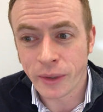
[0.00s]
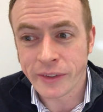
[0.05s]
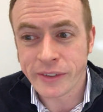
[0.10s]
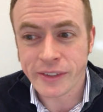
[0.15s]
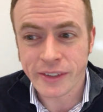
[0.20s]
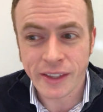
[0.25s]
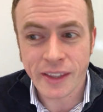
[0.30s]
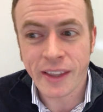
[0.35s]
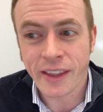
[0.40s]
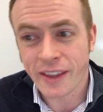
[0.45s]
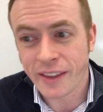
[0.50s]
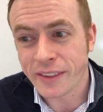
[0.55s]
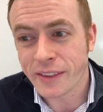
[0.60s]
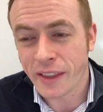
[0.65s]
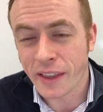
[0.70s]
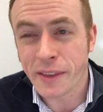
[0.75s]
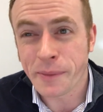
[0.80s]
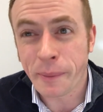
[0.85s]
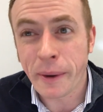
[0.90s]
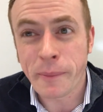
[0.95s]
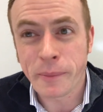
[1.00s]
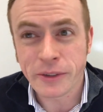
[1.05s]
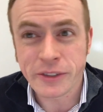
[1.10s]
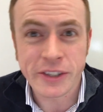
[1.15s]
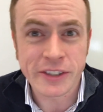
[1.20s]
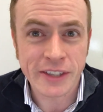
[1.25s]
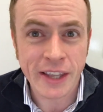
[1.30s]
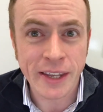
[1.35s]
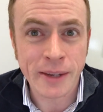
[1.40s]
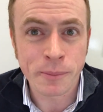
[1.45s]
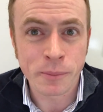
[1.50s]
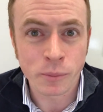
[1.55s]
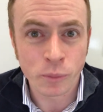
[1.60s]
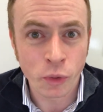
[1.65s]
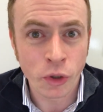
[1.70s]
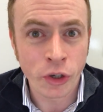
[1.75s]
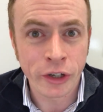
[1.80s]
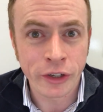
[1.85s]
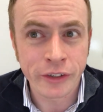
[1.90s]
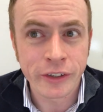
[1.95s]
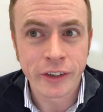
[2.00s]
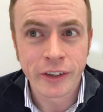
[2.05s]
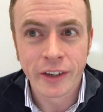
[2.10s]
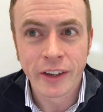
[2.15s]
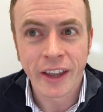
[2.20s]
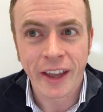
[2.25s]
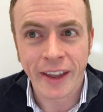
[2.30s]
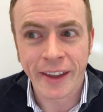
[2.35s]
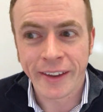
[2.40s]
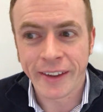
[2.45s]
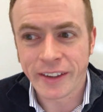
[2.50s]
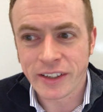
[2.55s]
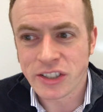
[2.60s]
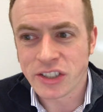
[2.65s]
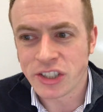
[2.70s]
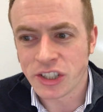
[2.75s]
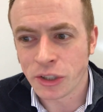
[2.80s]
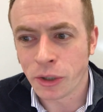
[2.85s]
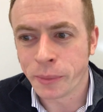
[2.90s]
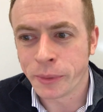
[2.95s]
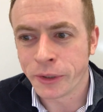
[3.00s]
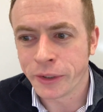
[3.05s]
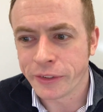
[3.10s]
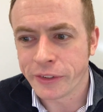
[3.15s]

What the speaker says: well, it's pretty much the same word as shinobu.